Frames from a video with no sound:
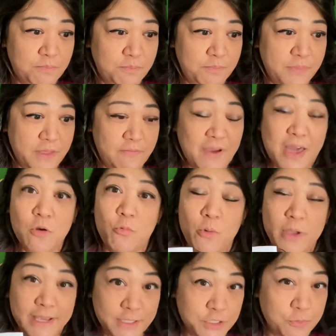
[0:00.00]
They've had a
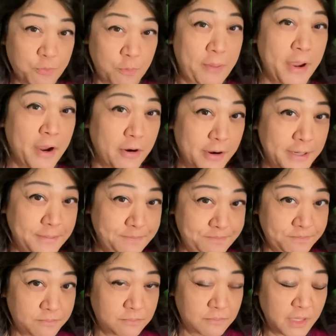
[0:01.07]
week to prepare it,
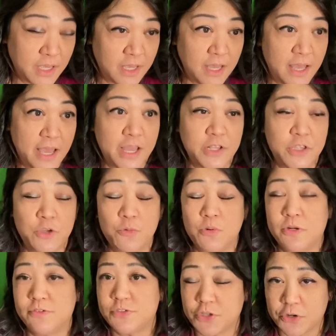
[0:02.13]
and you
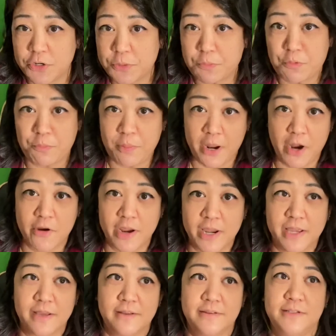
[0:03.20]
would have started
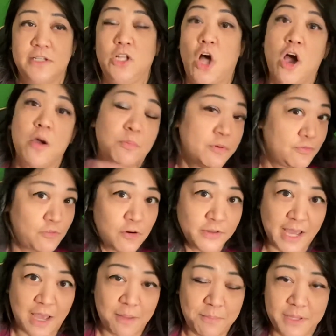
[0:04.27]
preparing long before
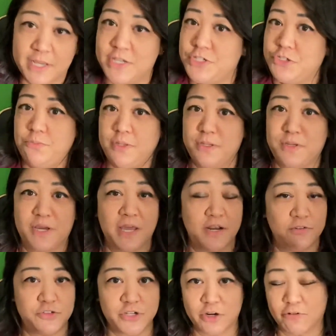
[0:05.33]
that, because you'd be kind
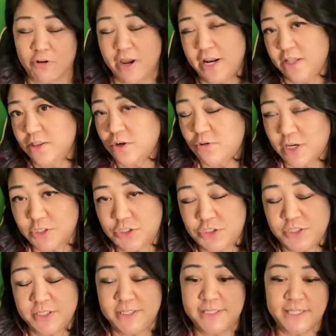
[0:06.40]
of generating the
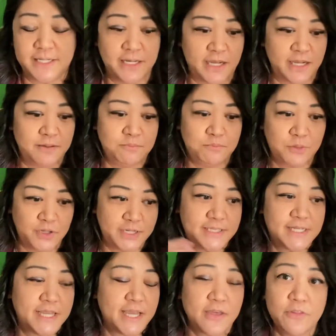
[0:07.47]
questions and putting
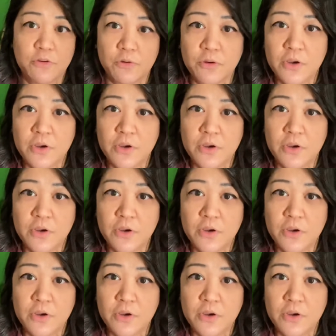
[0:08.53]
together